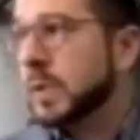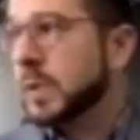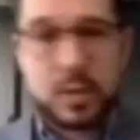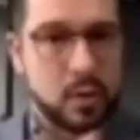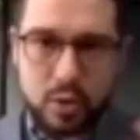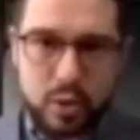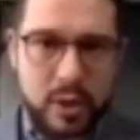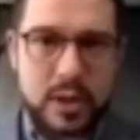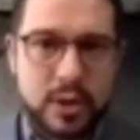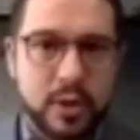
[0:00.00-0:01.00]
It's also
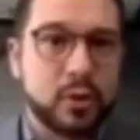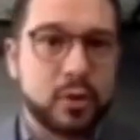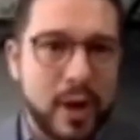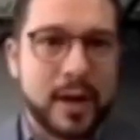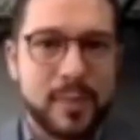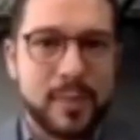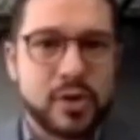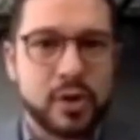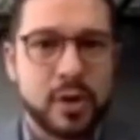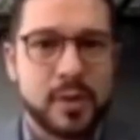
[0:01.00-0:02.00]
easier to track and
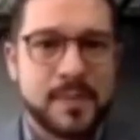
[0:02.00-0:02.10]
measure.